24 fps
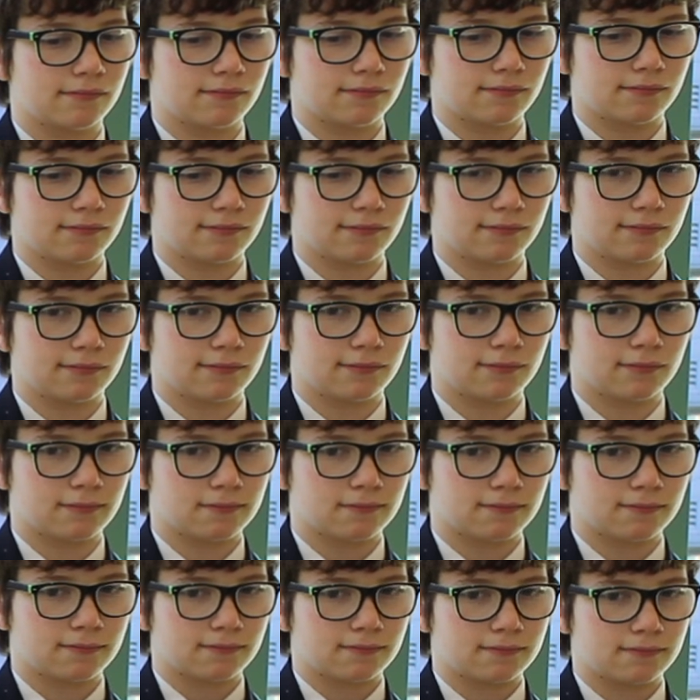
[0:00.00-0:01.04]

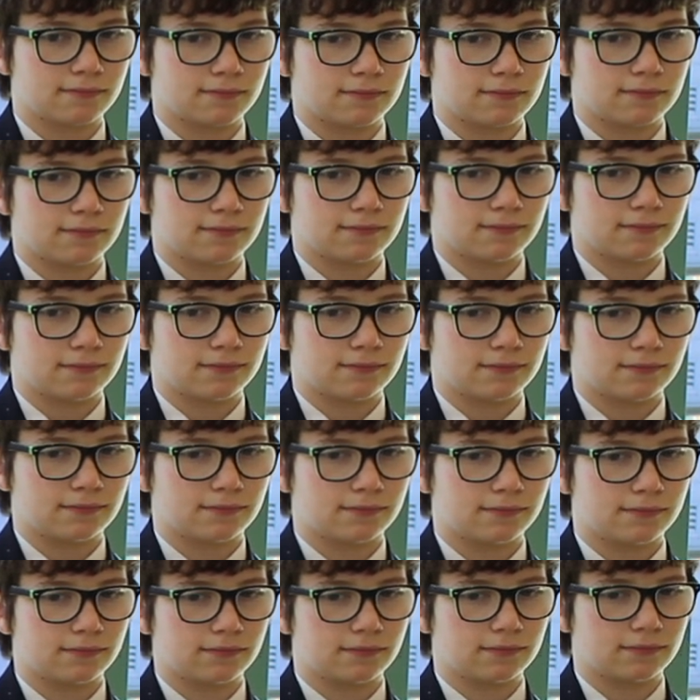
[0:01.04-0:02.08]

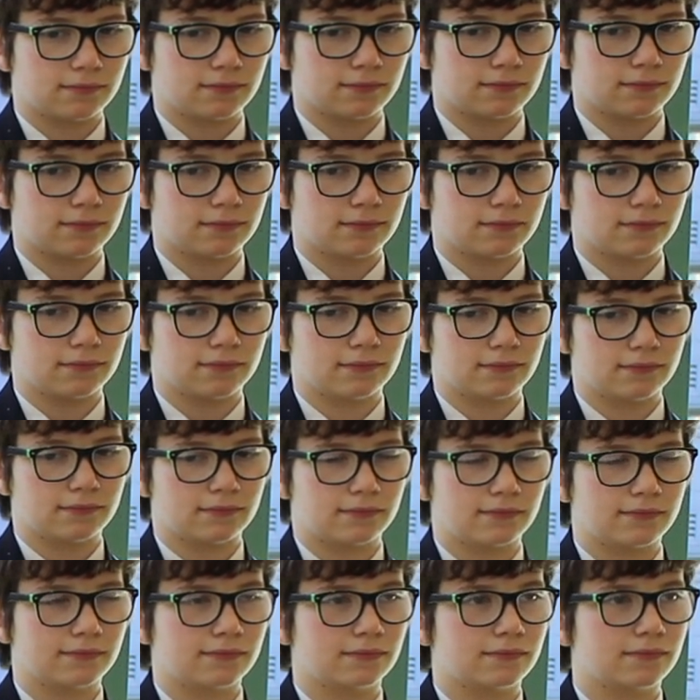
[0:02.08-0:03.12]

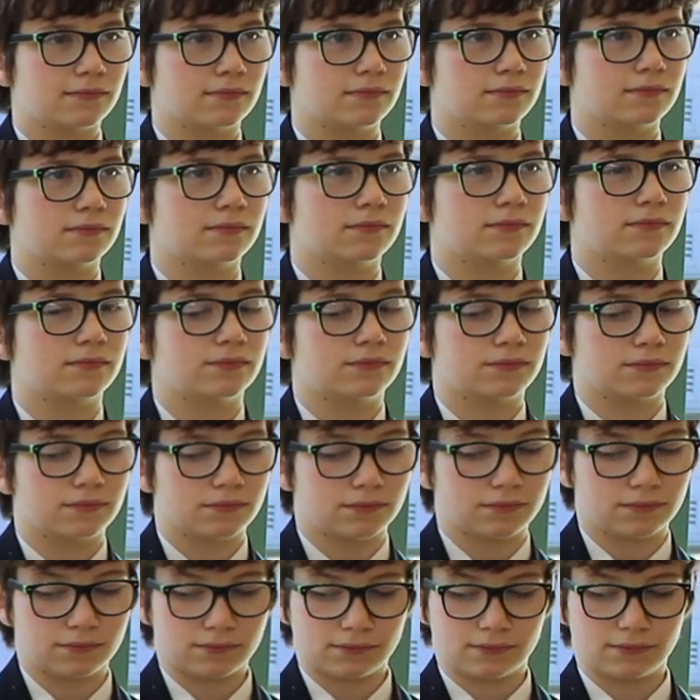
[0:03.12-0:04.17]

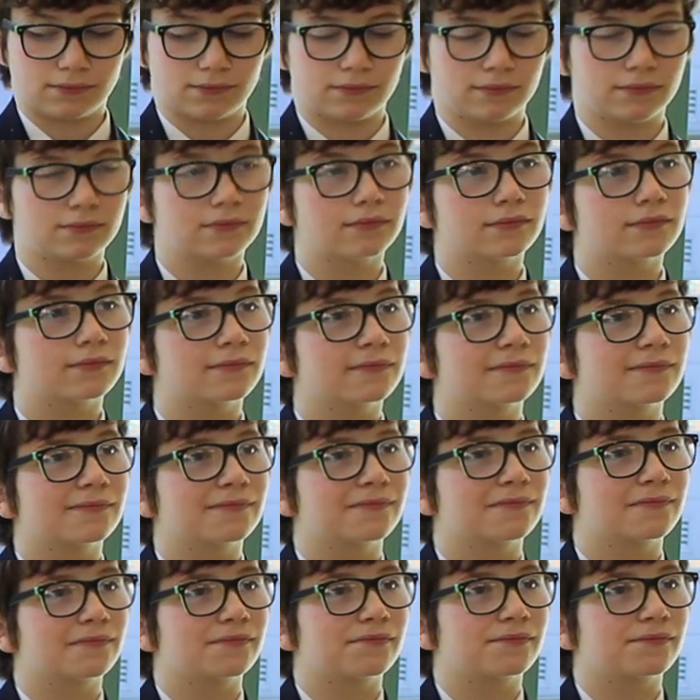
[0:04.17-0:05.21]
[no speech]